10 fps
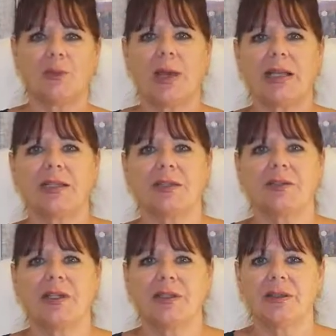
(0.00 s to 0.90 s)

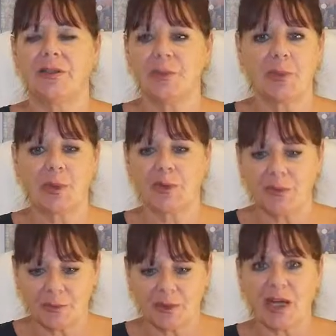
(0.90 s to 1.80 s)
waiter and you were
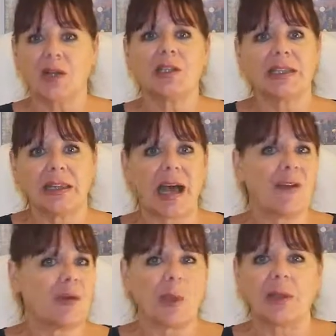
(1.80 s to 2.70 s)
both trying not to
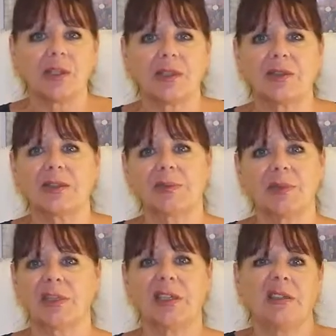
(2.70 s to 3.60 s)
laugh about it or
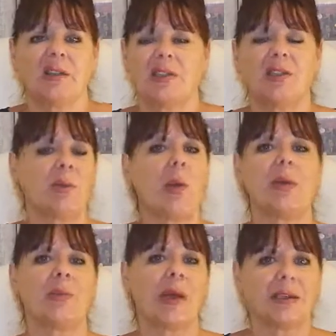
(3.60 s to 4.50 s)
something and you
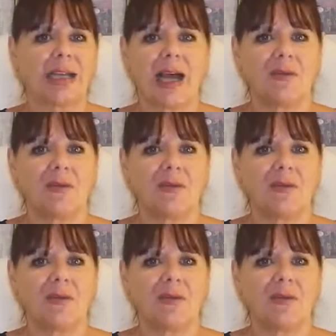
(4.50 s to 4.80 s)
spoke about it